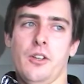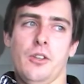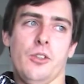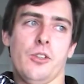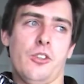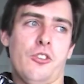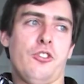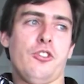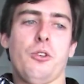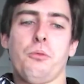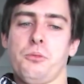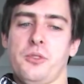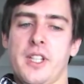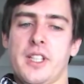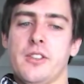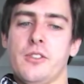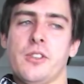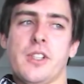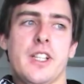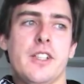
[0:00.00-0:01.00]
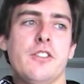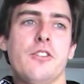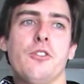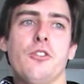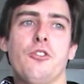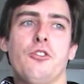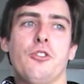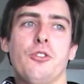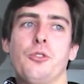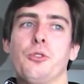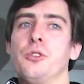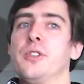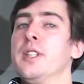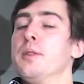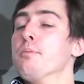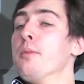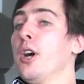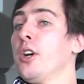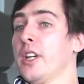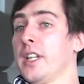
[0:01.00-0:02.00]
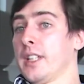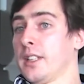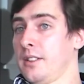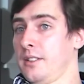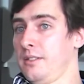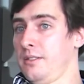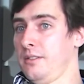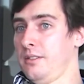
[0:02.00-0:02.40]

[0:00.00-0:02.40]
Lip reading: Or something you can use to do debugging.